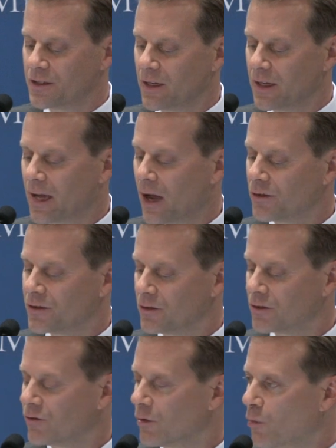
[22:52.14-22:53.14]
city
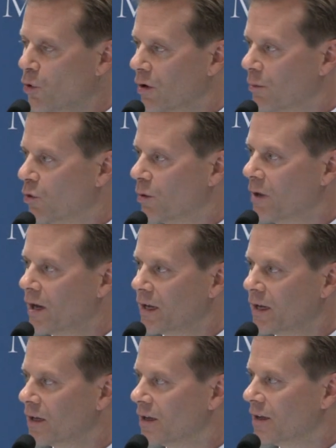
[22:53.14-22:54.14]
councils for more and more
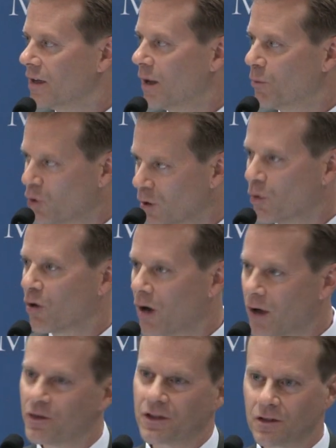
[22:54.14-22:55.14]
money and more
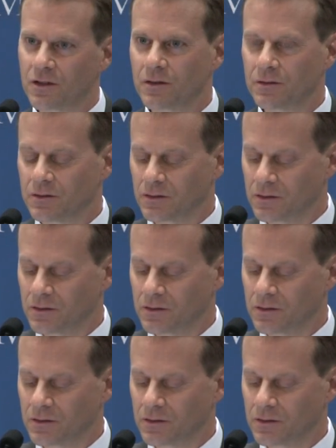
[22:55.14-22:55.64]
officers.